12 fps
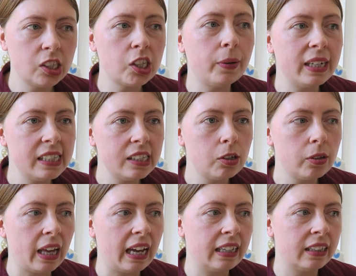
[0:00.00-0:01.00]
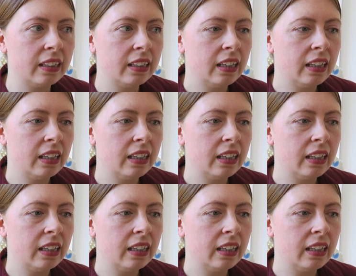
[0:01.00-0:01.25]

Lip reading: So I need to do that.